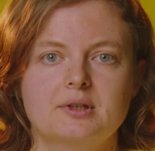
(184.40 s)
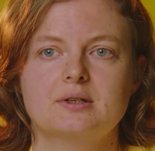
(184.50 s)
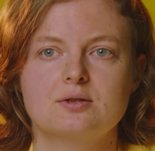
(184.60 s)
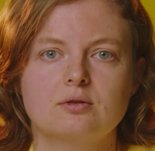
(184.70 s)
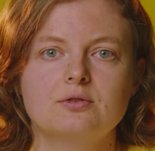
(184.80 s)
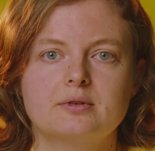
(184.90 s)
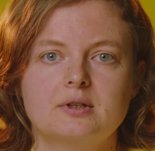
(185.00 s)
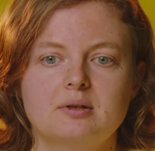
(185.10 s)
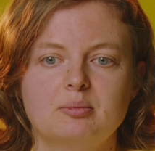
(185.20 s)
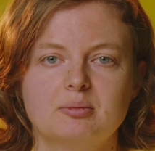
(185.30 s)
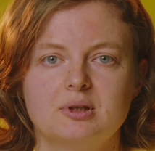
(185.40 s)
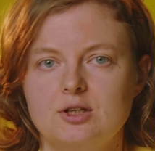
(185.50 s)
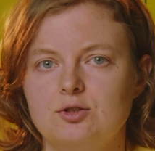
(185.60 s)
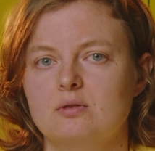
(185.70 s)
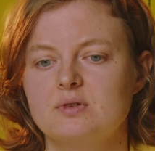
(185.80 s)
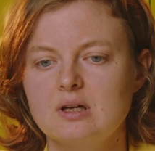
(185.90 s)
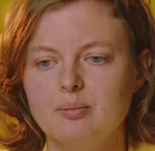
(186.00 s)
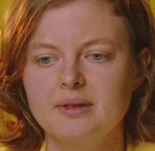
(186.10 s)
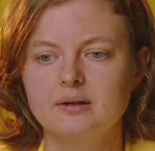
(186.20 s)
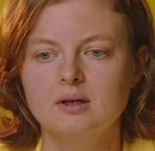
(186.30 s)
their software implementation of
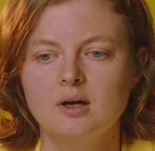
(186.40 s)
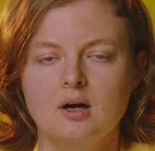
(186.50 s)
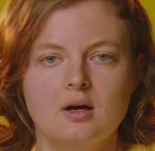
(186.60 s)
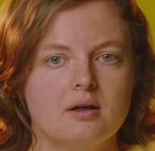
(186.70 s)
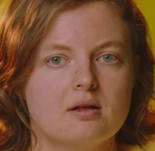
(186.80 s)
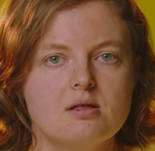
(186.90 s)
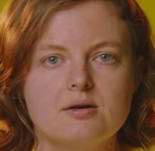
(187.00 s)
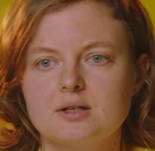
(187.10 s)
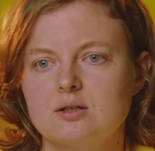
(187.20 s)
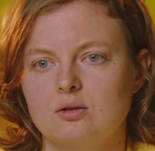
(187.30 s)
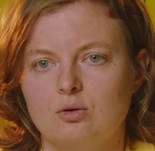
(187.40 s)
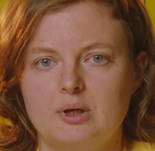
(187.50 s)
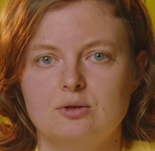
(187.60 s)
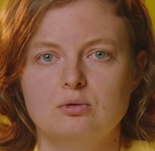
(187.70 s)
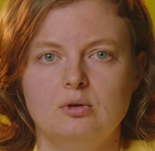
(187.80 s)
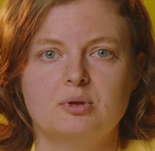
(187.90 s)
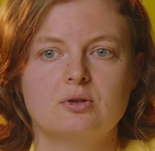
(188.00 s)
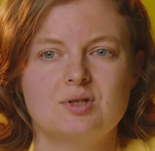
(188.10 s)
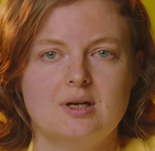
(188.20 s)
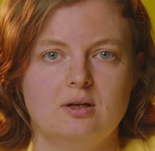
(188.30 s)
something, there is no way to do it
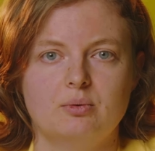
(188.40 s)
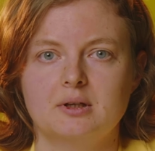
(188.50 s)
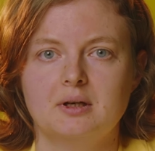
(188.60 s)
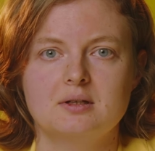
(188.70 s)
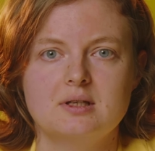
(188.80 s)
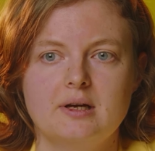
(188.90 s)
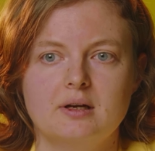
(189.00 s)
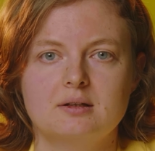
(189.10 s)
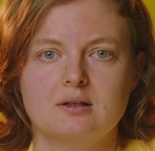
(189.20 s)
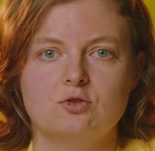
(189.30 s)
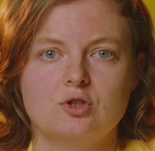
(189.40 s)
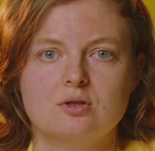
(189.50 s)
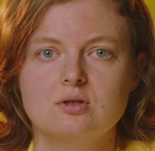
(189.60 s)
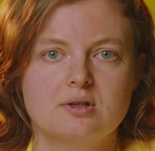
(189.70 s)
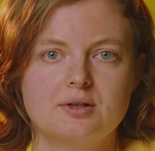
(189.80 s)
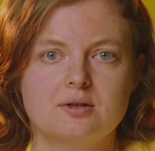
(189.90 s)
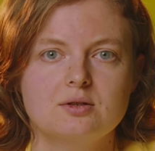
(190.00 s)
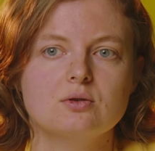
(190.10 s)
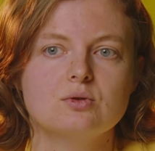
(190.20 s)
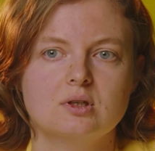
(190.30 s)
because anyone can take it and just
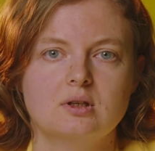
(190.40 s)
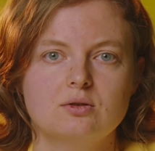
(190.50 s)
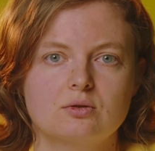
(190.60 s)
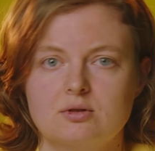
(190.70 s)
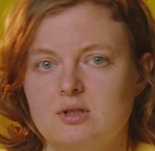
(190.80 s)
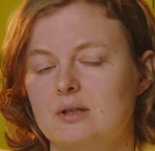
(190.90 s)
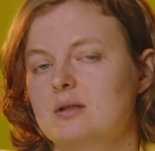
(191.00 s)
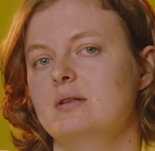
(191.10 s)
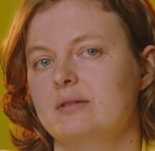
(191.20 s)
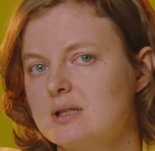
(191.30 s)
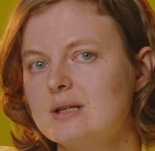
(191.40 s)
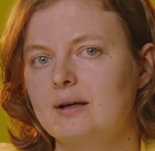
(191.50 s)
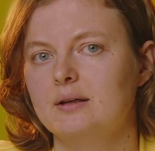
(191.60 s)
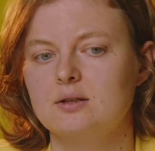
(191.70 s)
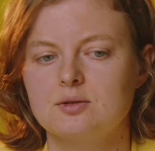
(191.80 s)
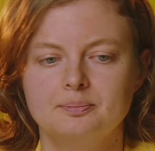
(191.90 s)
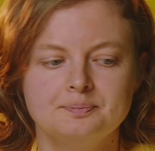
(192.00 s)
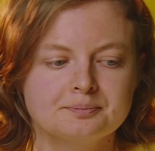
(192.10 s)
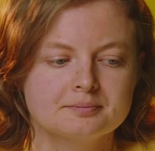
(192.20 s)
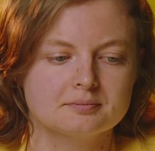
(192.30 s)
start using it or start even selling it.
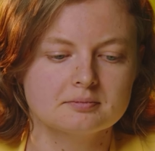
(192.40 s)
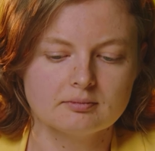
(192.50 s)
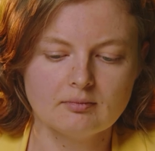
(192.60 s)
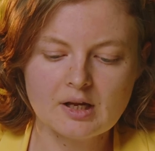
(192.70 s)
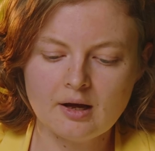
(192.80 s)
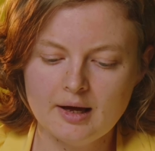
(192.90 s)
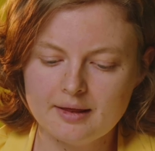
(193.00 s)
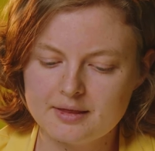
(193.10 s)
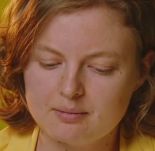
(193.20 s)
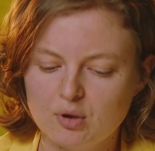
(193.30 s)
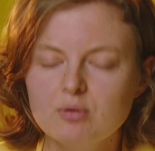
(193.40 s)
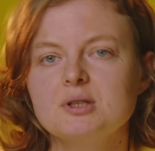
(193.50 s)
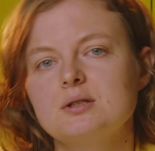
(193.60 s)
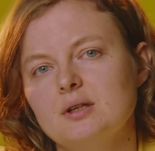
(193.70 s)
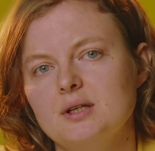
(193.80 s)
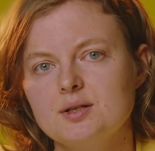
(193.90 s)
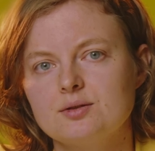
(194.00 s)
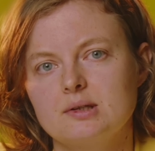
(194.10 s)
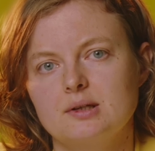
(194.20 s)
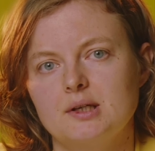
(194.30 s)
And the moment in
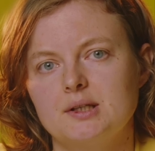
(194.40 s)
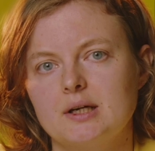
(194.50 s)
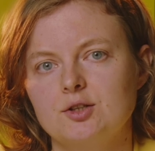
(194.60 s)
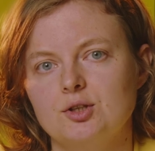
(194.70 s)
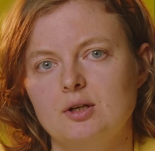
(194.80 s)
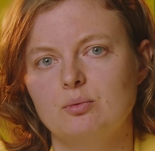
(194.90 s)
history that actually